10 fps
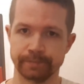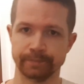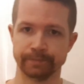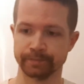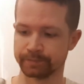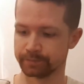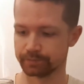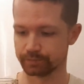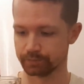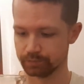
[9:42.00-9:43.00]

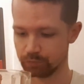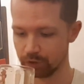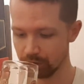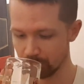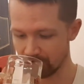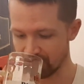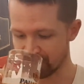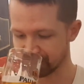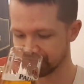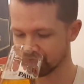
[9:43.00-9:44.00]

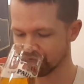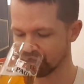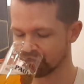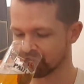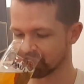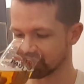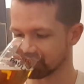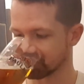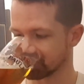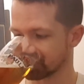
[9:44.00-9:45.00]

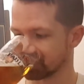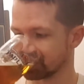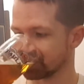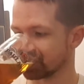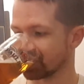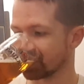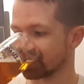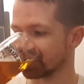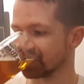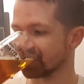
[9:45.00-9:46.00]

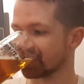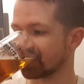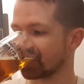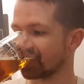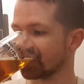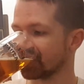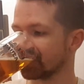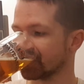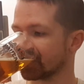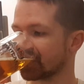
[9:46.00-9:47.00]

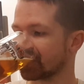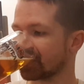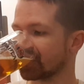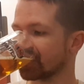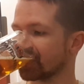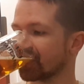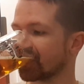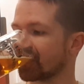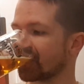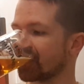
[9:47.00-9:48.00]

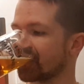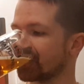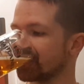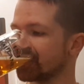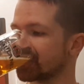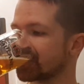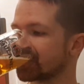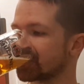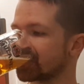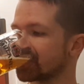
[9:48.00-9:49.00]

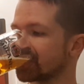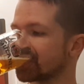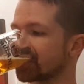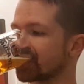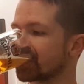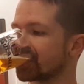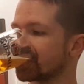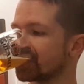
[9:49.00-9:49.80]
No one is speaking in this clip.